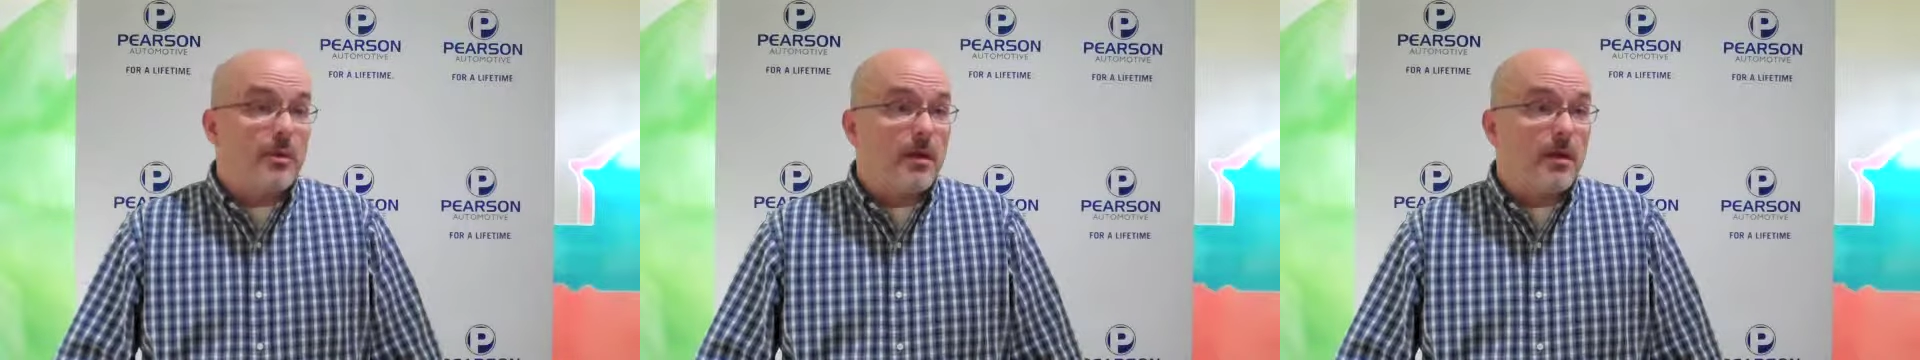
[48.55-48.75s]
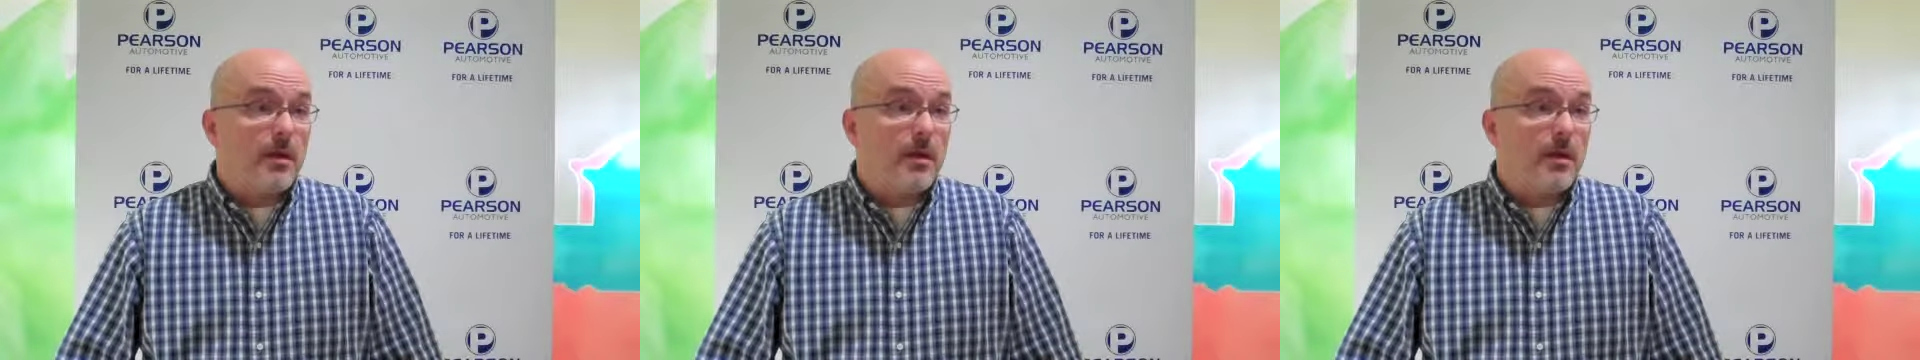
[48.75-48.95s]

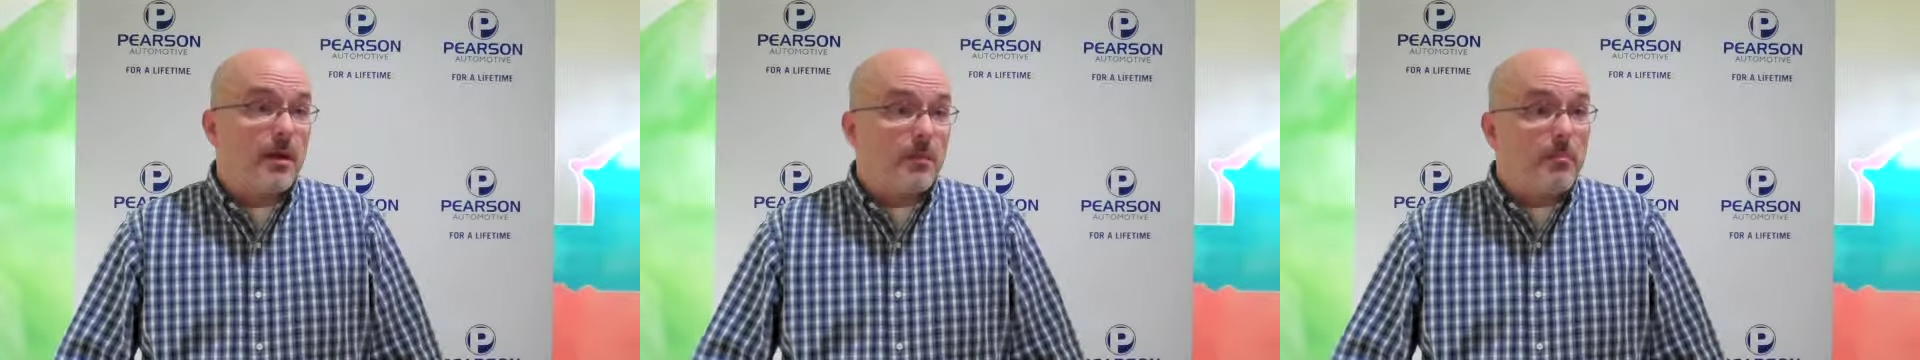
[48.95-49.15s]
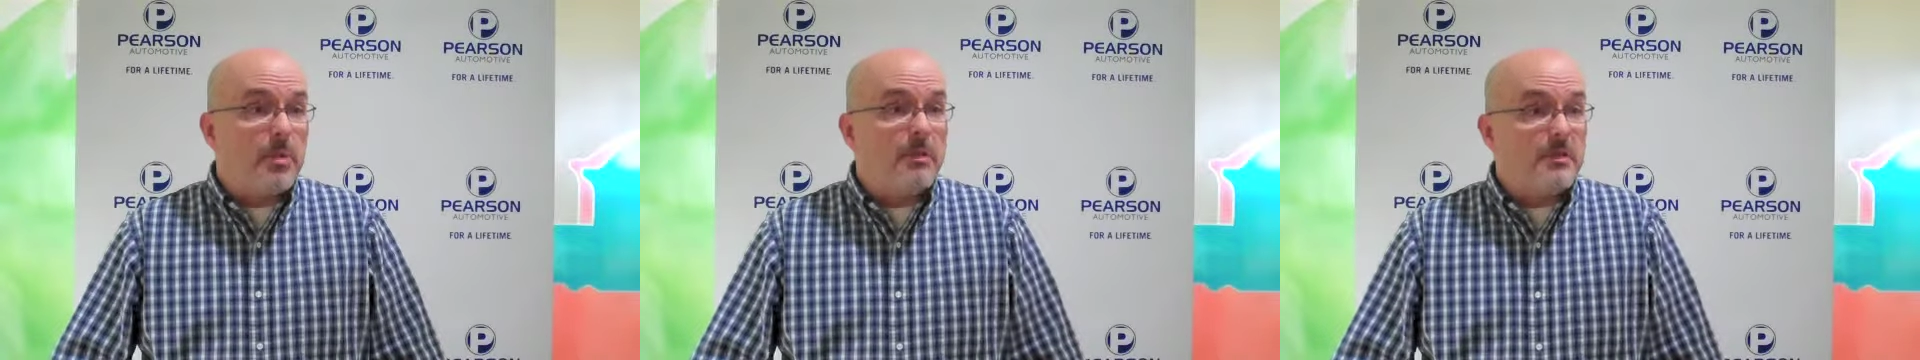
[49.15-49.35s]
a
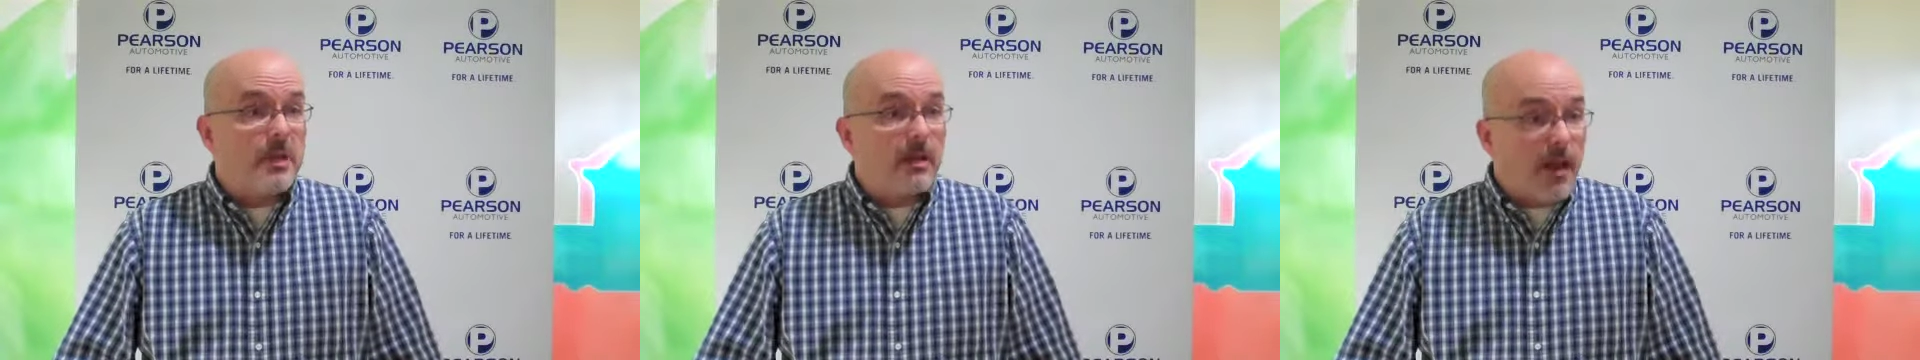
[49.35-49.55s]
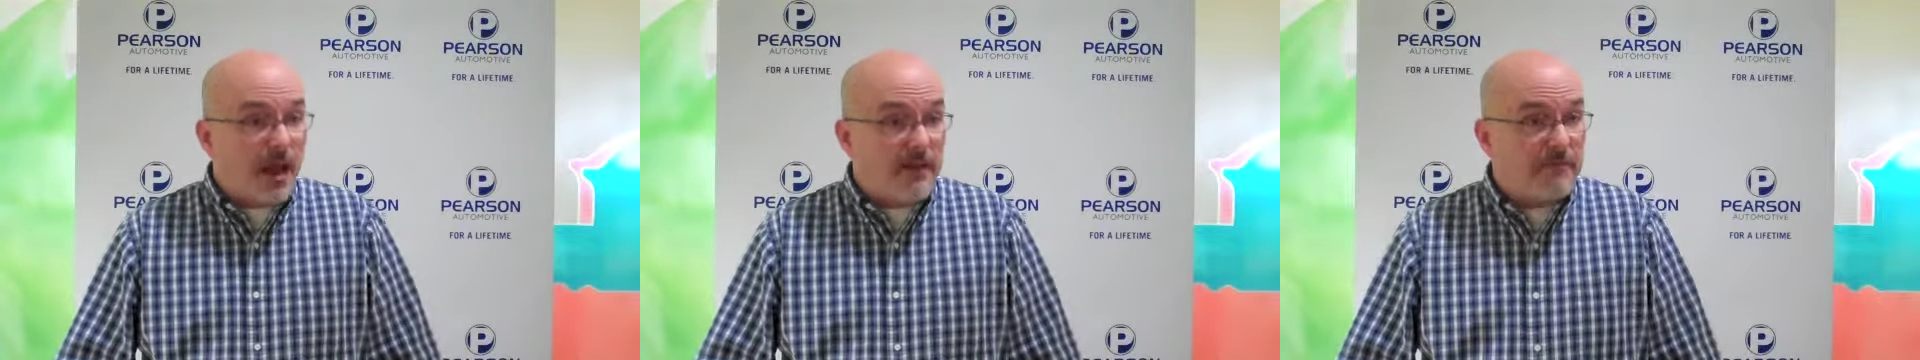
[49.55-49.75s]
busy
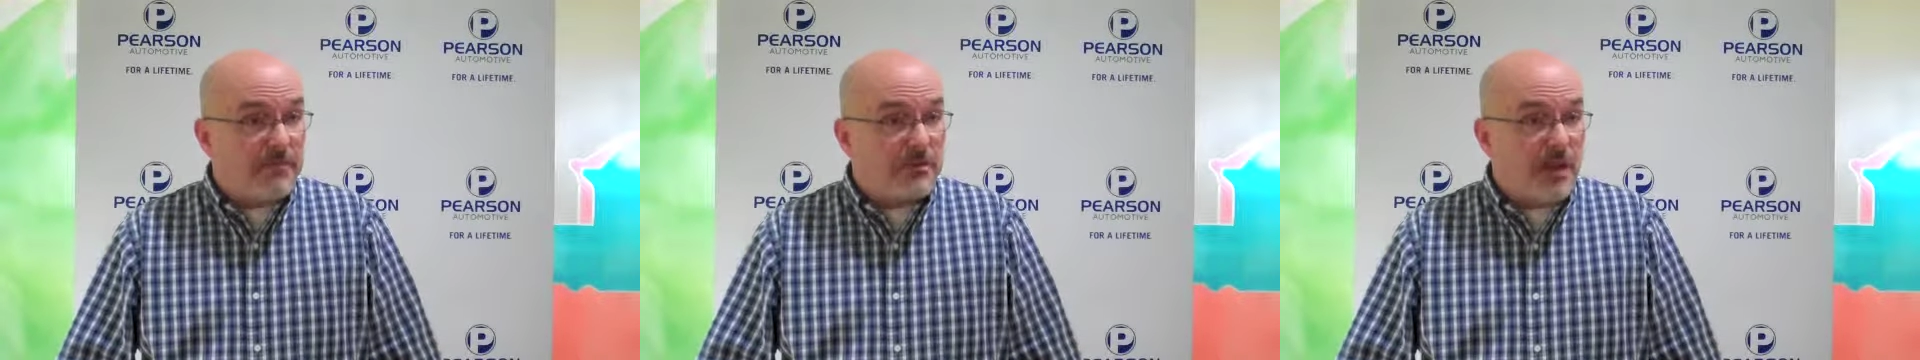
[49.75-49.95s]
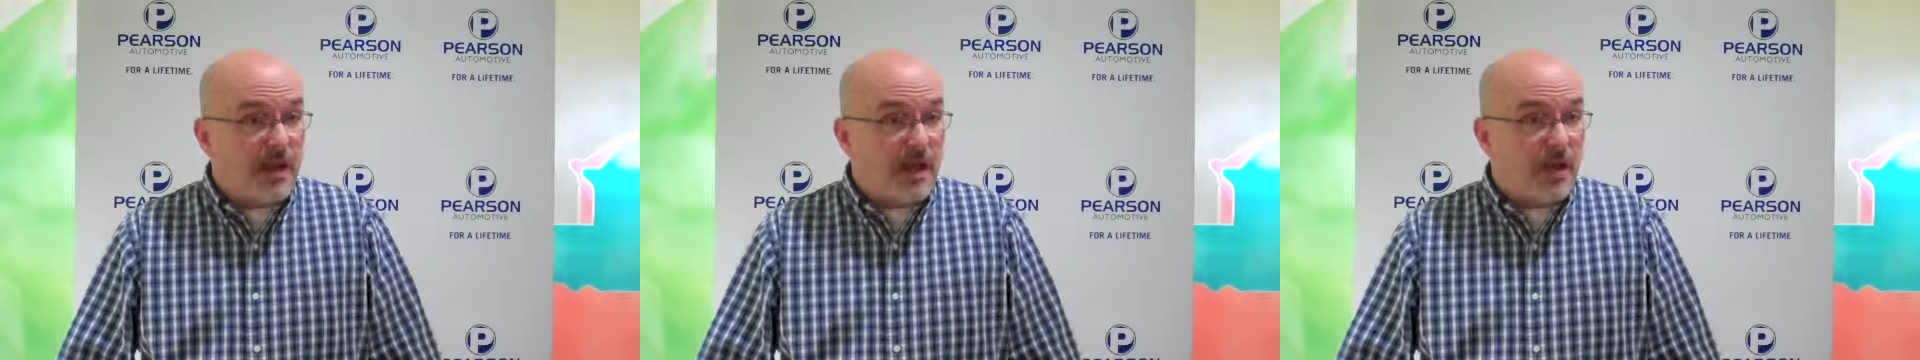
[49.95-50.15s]

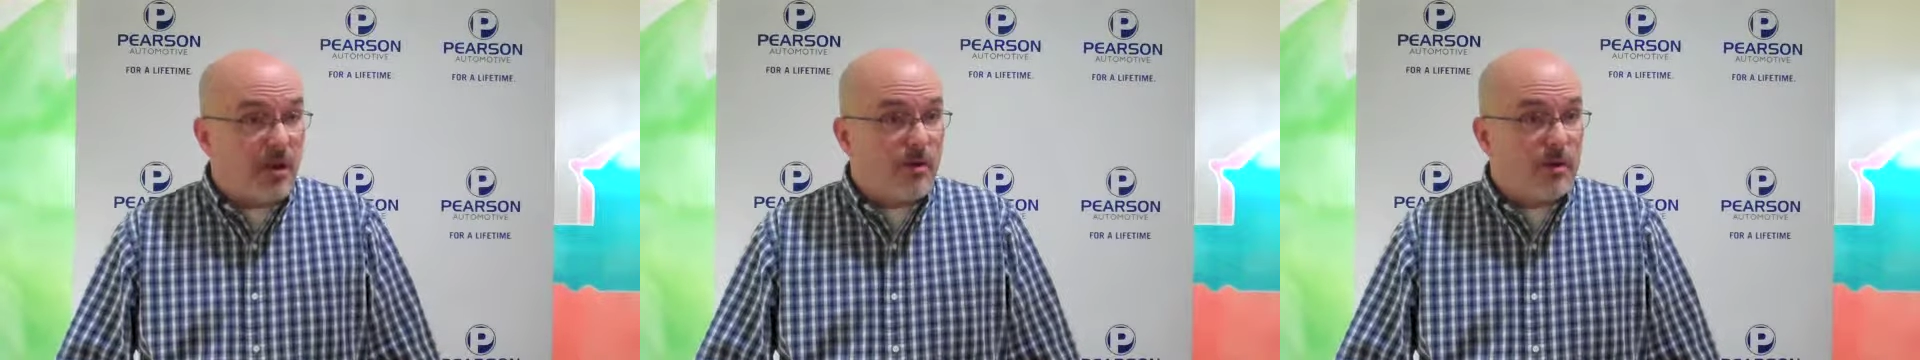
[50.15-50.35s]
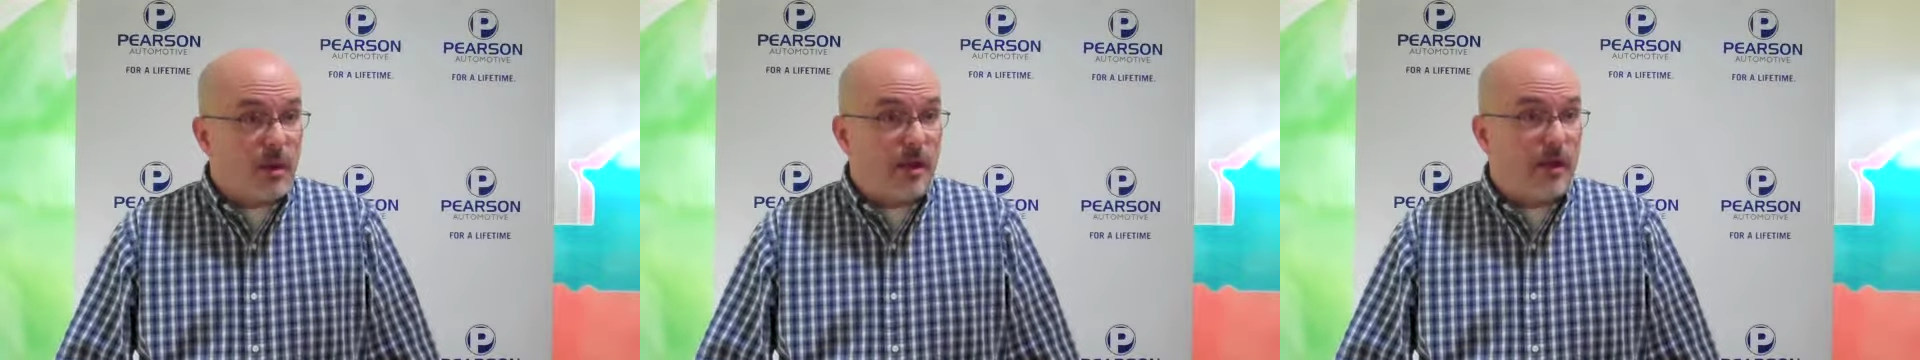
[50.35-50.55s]
lifestyle,